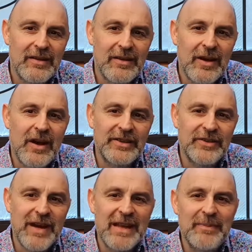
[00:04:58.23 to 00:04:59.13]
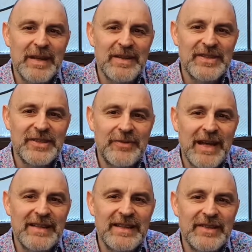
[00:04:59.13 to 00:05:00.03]
"God, grant me the
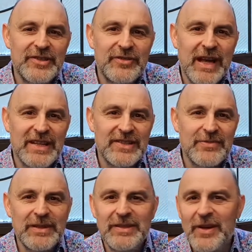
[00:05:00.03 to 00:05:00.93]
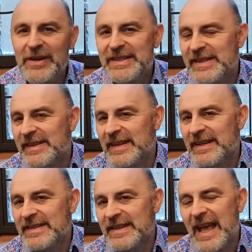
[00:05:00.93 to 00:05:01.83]
serenity and trust to acknowledge the
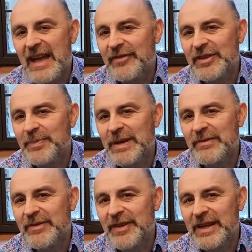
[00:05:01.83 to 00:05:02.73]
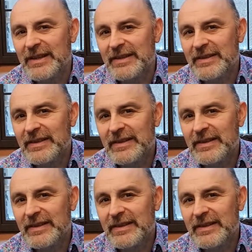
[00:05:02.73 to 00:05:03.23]
things that haven't been revealed,